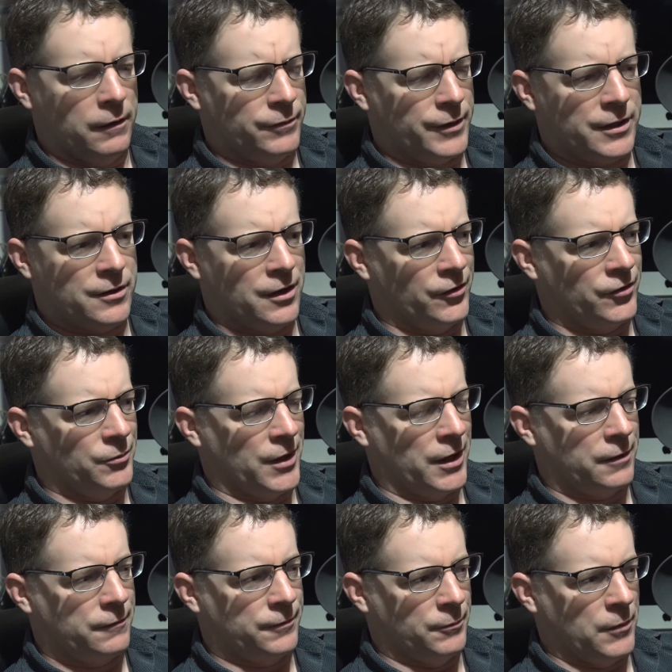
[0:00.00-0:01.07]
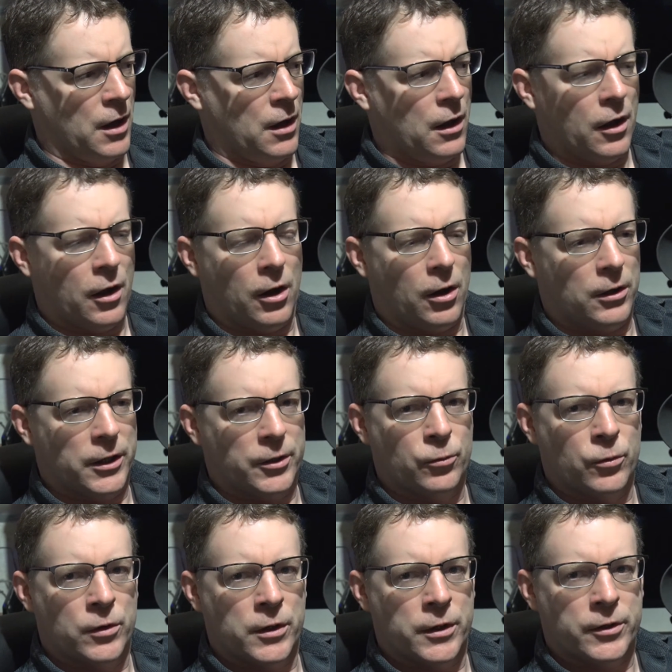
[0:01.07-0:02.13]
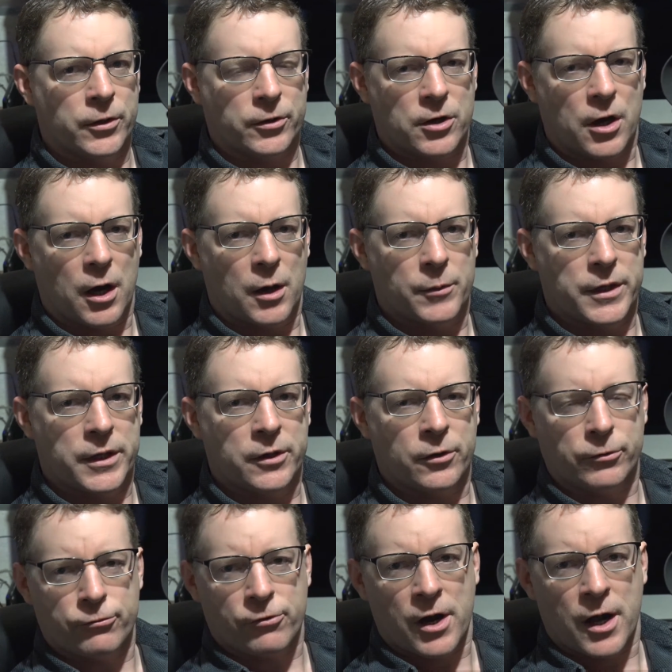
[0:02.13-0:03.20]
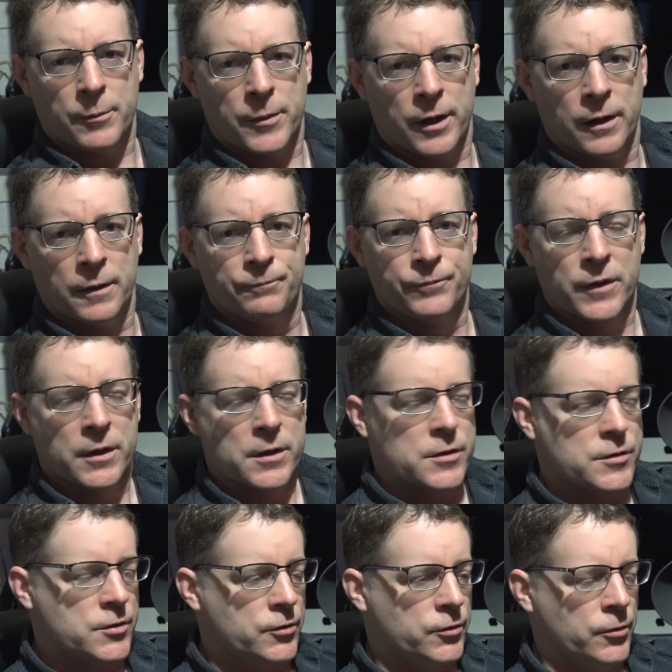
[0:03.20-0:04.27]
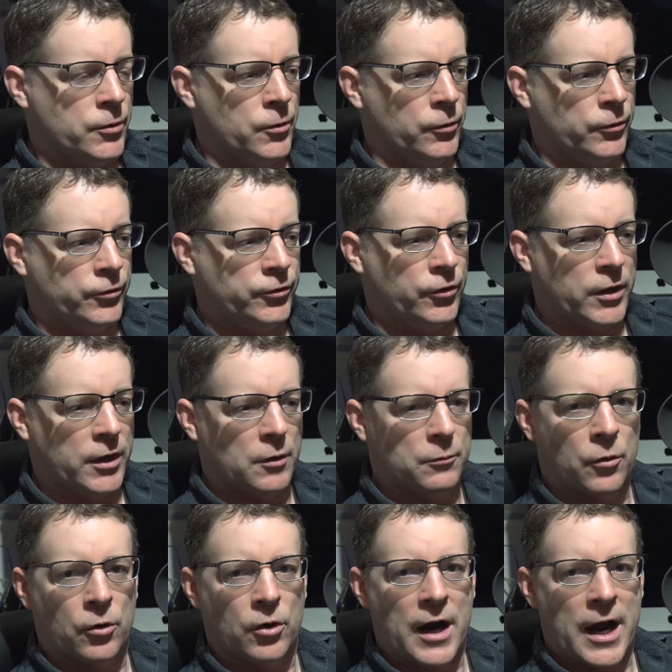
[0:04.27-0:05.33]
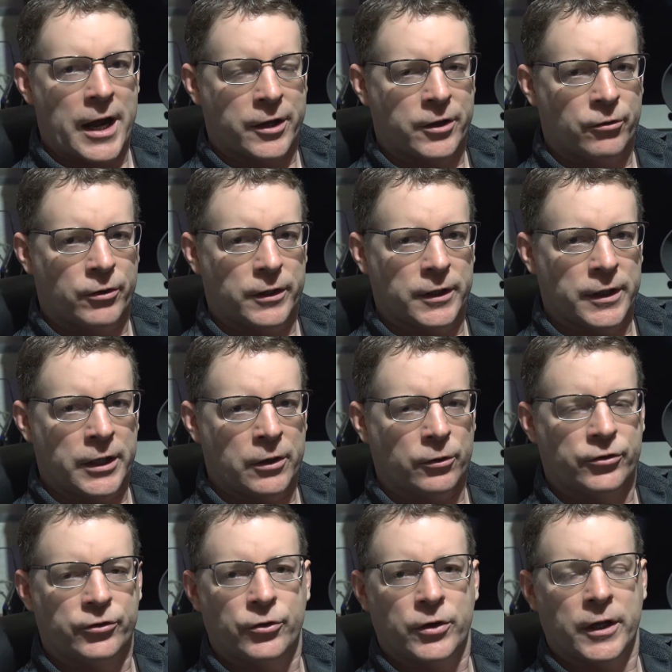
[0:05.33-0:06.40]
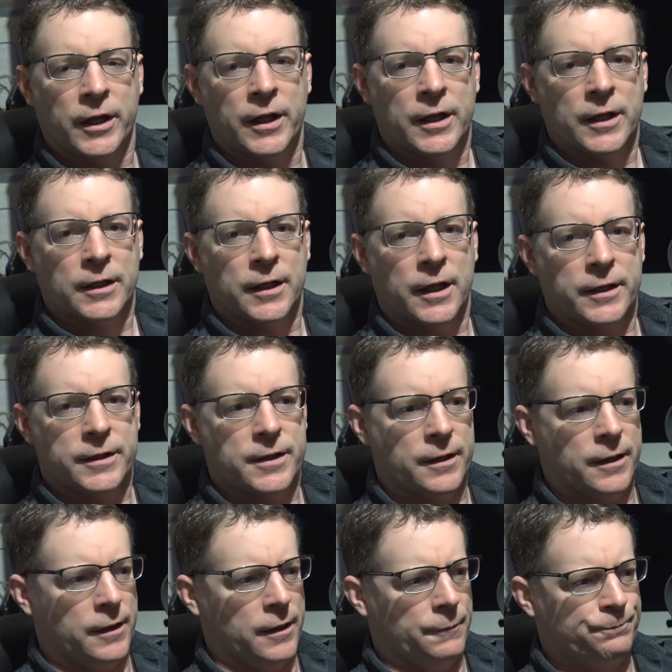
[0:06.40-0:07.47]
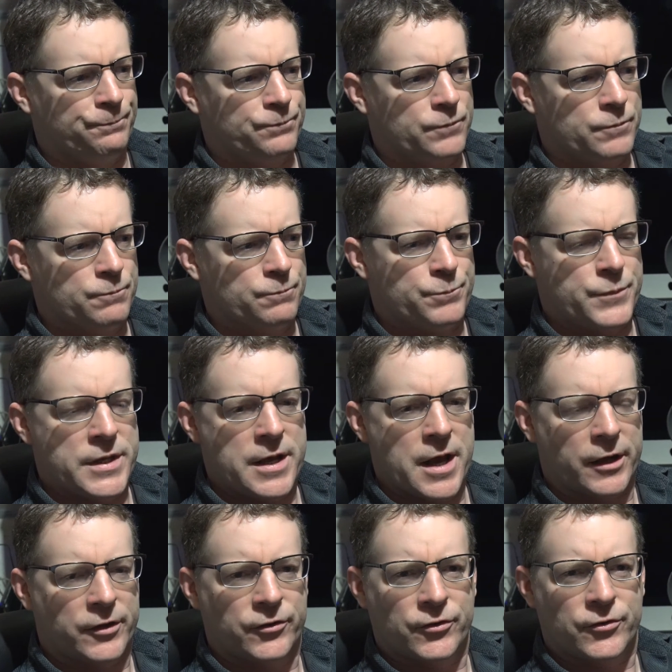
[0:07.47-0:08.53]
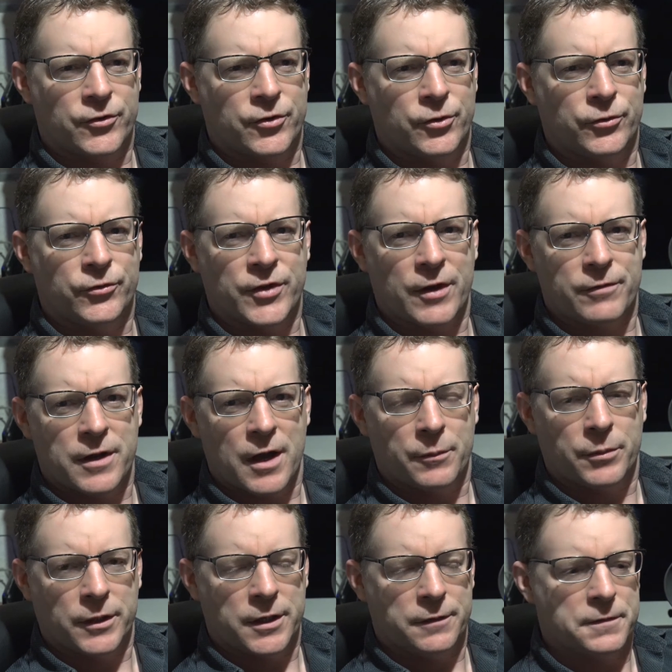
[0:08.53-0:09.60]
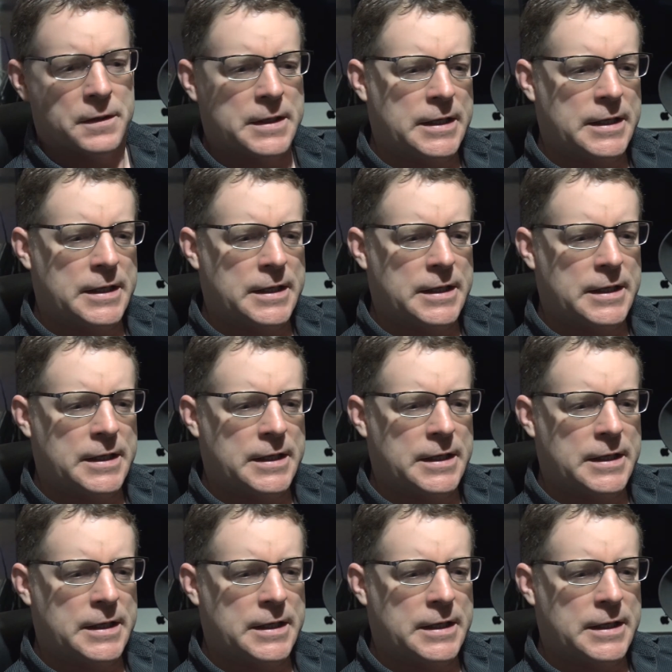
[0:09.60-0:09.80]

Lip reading: He calls them like from Hollywood or comedy or drama to shooting more accurately or shooting like the PX270, I believe,